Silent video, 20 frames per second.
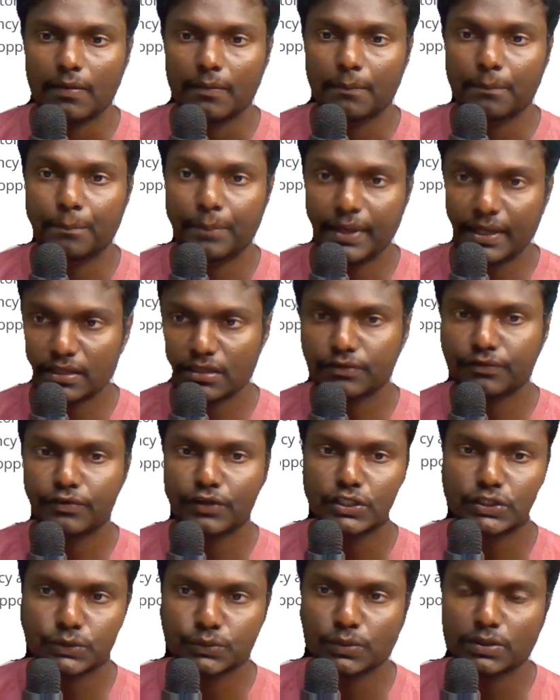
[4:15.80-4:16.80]
Being the
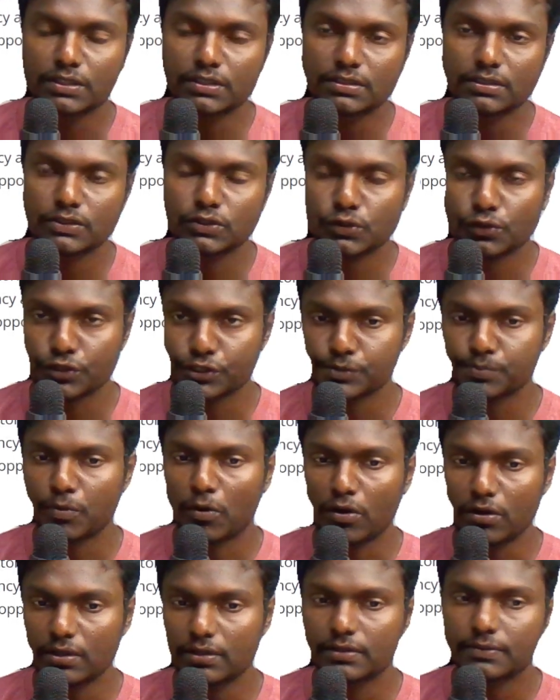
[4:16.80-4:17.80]
first one to
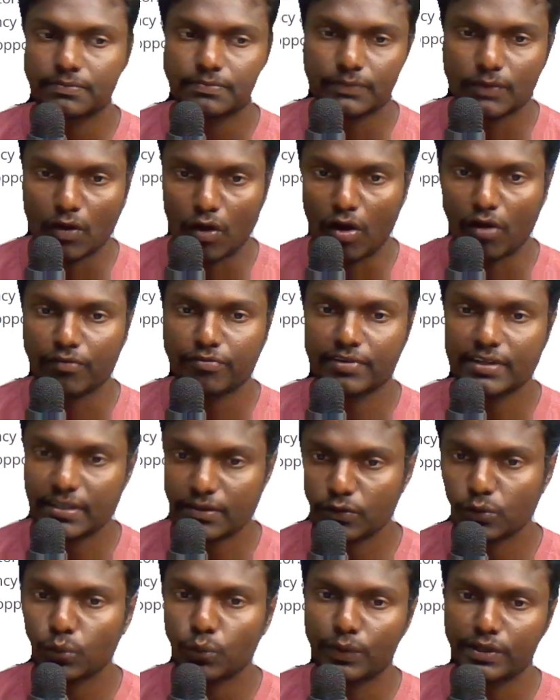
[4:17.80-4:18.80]
respond
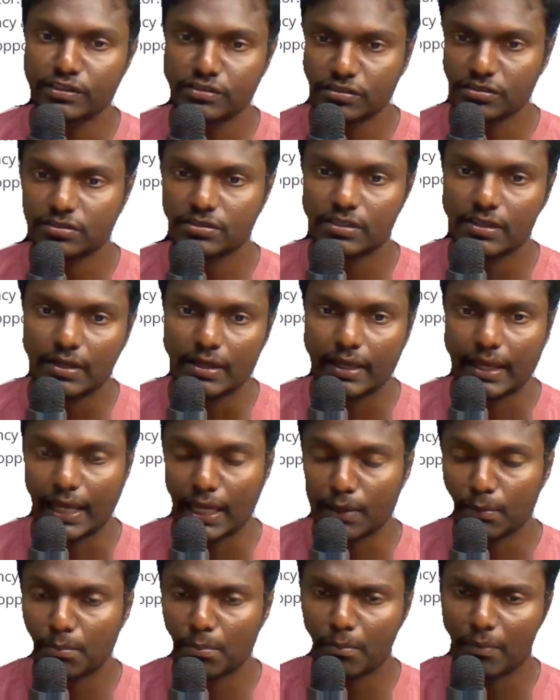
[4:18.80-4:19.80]
often wins.
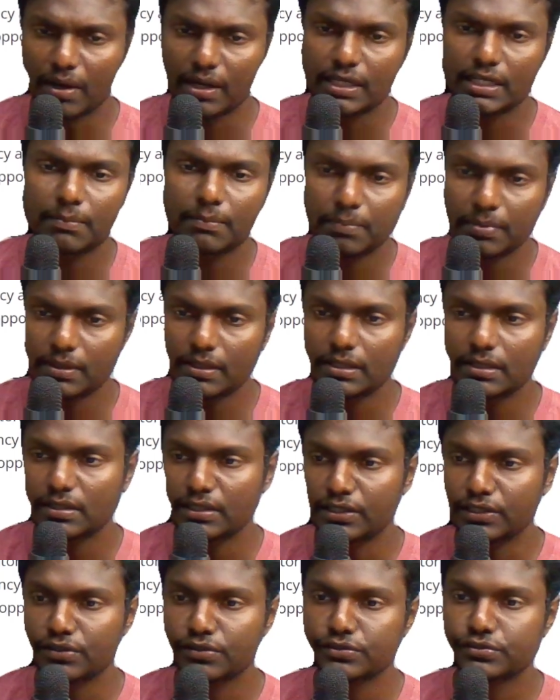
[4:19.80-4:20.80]
In multiple
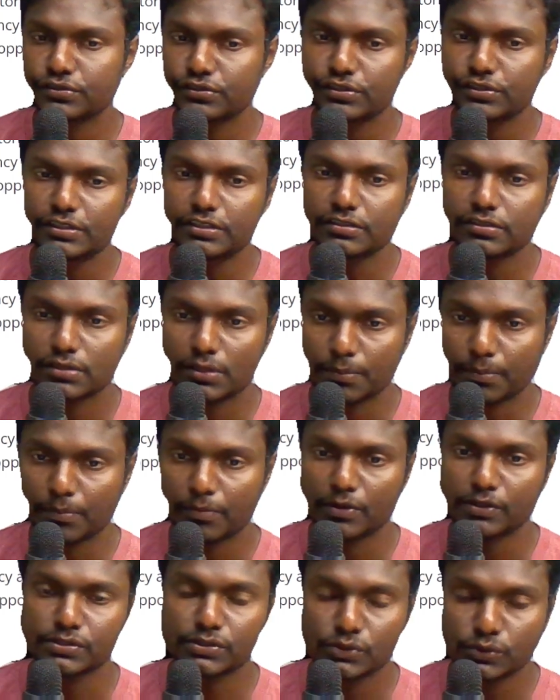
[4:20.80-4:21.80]
industries, the
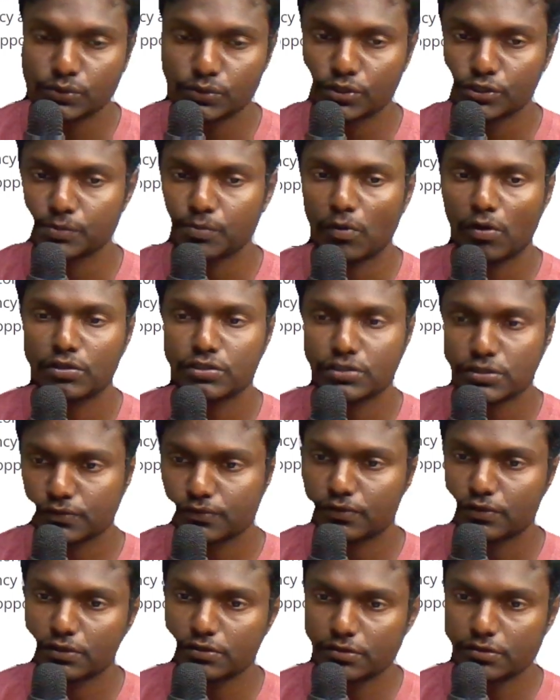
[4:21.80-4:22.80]
person who responds
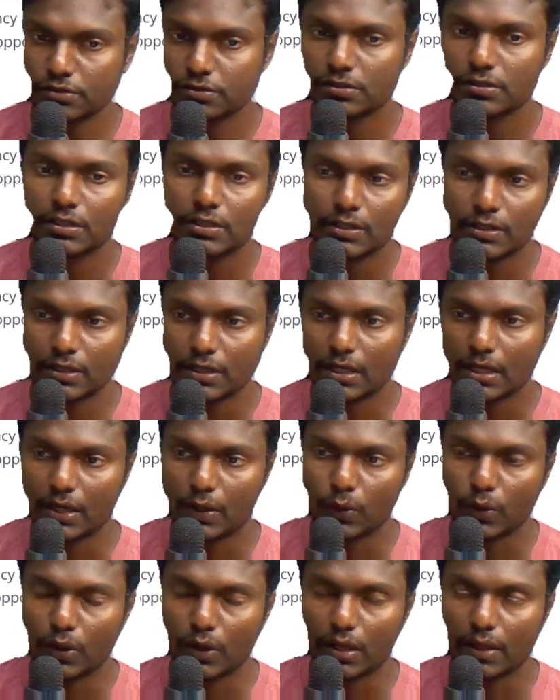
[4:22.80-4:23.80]
first,
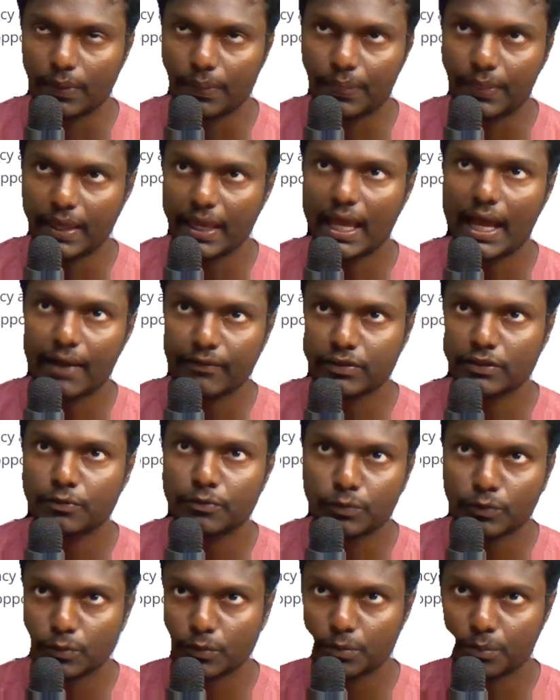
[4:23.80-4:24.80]
they have
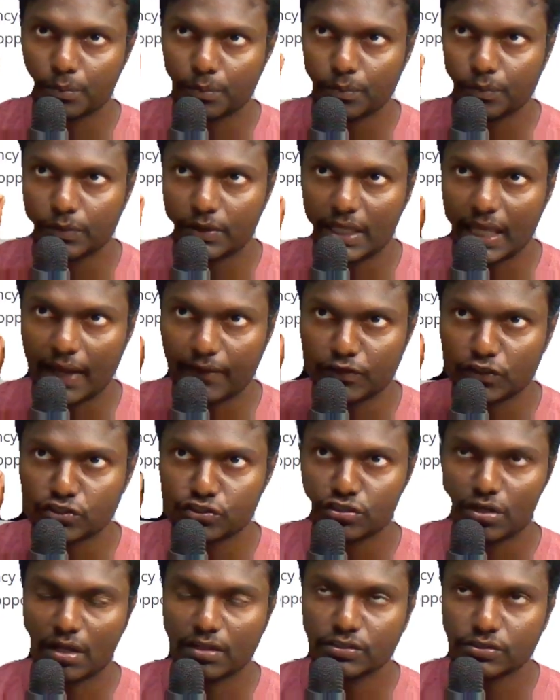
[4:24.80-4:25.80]
the
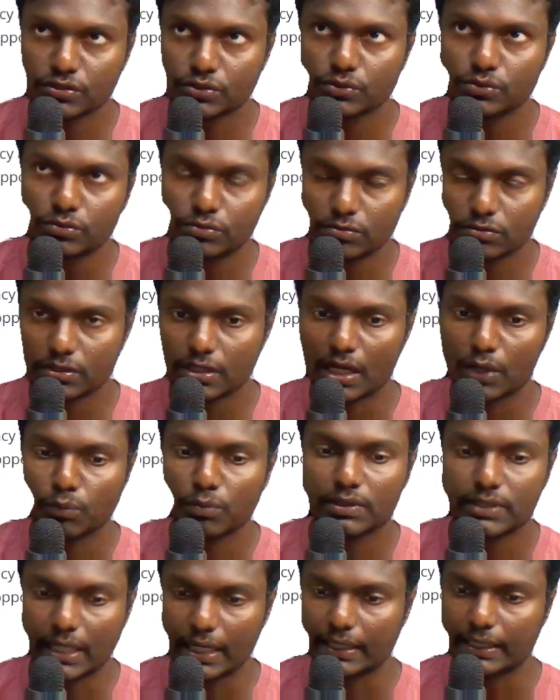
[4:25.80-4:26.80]
chance to
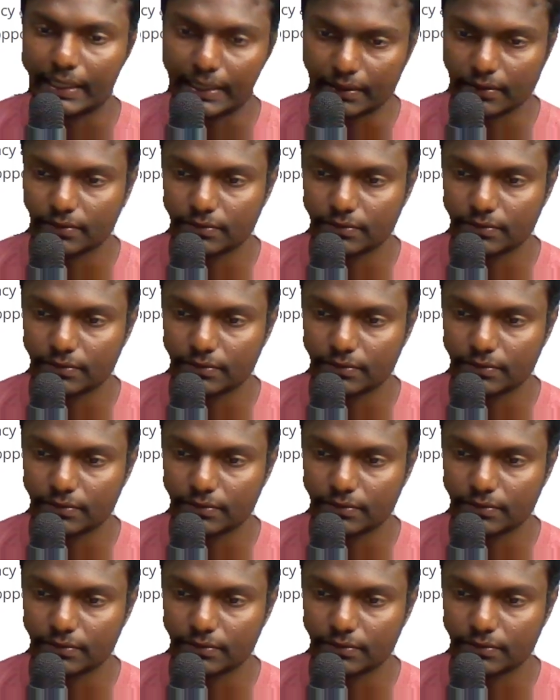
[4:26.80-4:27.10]
convert that lead.